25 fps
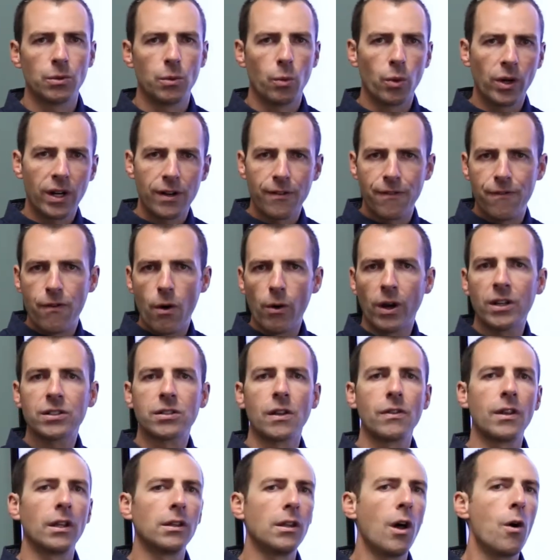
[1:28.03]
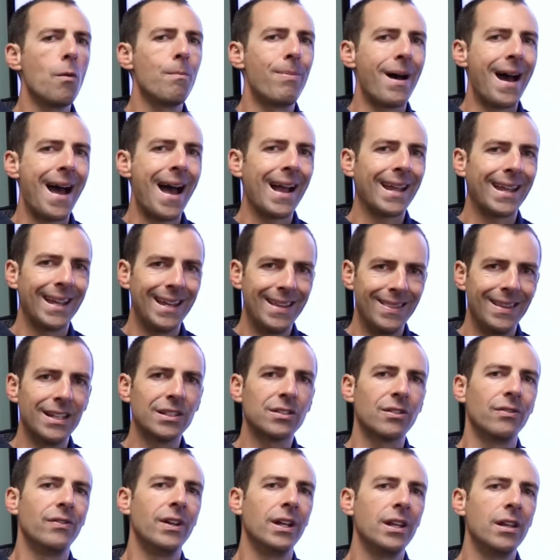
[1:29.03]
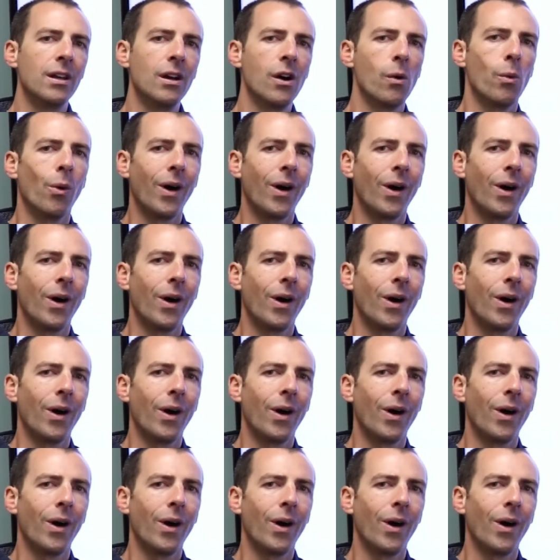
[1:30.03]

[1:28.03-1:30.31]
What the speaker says: And we're going to focus on the low back in this video.